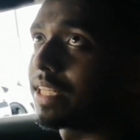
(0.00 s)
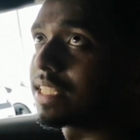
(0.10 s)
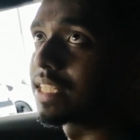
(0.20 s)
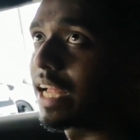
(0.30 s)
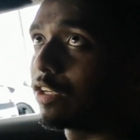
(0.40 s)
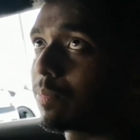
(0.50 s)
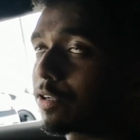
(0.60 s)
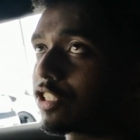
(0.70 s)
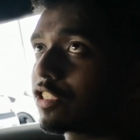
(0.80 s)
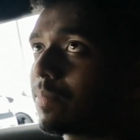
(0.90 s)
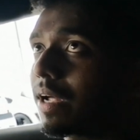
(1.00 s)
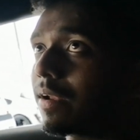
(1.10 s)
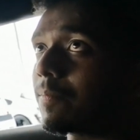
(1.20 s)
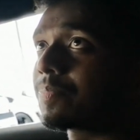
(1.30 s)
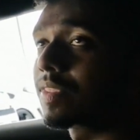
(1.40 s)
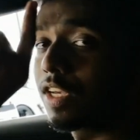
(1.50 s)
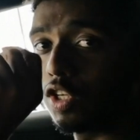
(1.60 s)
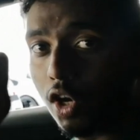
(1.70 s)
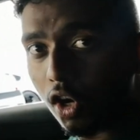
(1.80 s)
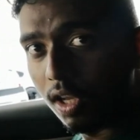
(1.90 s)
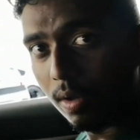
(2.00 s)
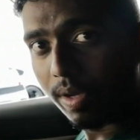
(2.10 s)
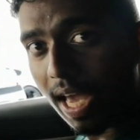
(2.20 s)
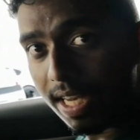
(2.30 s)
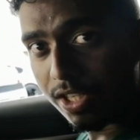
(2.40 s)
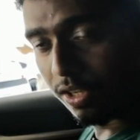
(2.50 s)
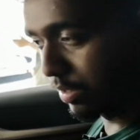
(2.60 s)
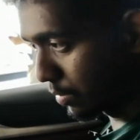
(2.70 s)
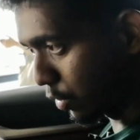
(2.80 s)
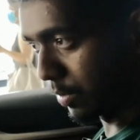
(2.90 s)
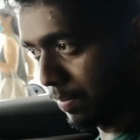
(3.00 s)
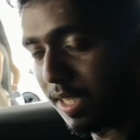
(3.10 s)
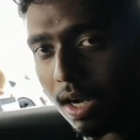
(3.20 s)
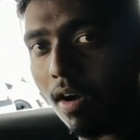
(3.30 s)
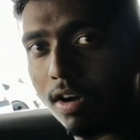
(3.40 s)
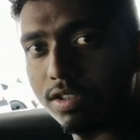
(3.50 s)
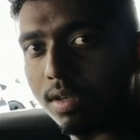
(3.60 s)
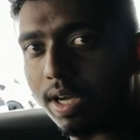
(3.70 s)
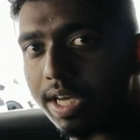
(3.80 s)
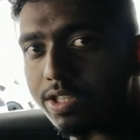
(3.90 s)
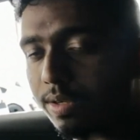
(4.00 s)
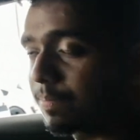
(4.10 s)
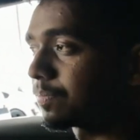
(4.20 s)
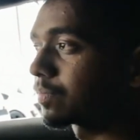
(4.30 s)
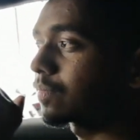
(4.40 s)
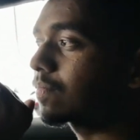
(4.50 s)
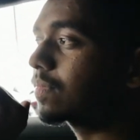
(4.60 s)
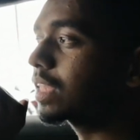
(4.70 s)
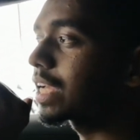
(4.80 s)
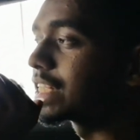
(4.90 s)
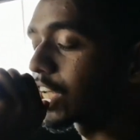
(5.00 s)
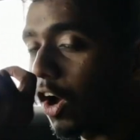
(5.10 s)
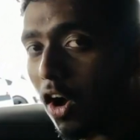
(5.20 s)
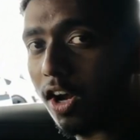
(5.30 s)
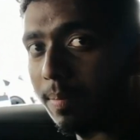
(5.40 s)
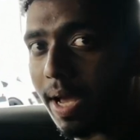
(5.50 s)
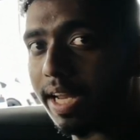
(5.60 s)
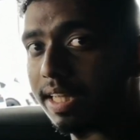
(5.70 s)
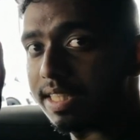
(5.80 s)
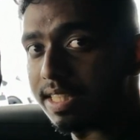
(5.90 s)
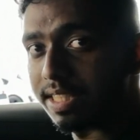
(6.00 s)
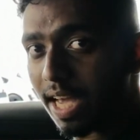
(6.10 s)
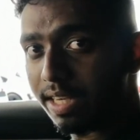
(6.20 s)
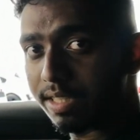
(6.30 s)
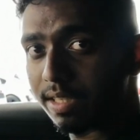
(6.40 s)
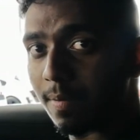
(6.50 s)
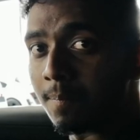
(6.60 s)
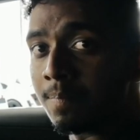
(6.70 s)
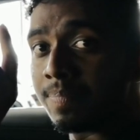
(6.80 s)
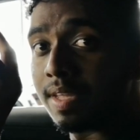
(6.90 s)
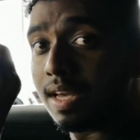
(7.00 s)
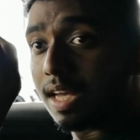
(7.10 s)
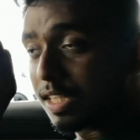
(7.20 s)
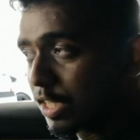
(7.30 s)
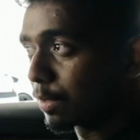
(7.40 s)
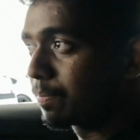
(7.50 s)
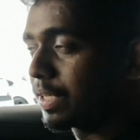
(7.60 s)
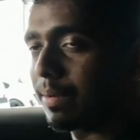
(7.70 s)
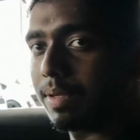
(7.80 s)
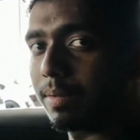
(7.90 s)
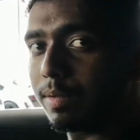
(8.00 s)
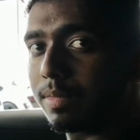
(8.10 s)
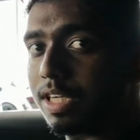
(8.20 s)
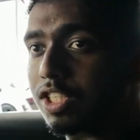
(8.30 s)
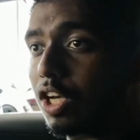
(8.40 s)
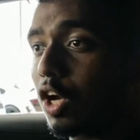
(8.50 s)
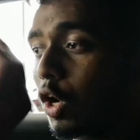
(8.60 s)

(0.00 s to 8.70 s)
this and you push this button, your location, or the car's location, is automatically sent to BMW Malaysia,